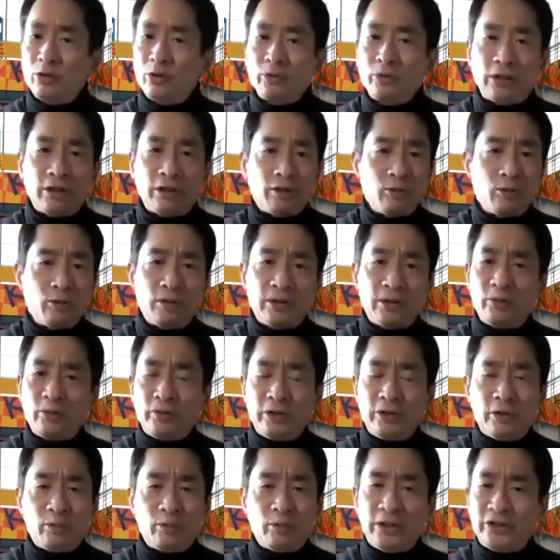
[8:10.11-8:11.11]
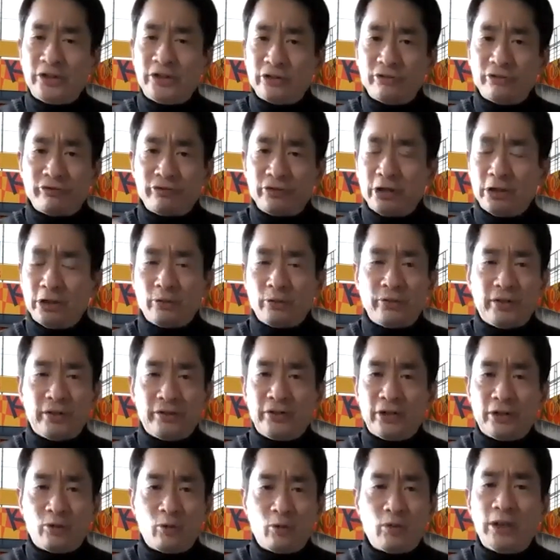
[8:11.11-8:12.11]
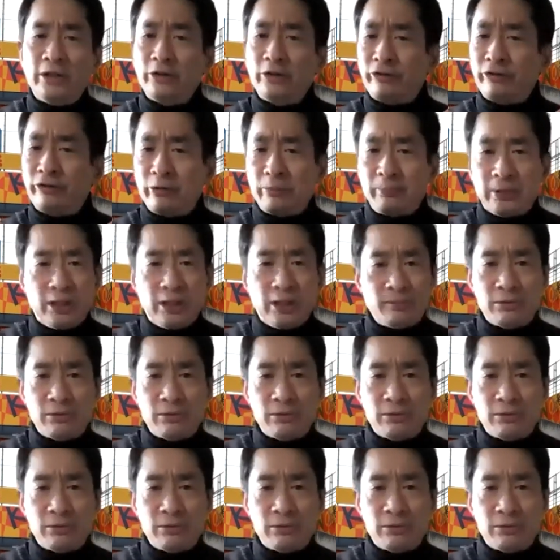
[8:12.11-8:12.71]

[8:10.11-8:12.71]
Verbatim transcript: we should, they're wonderful people.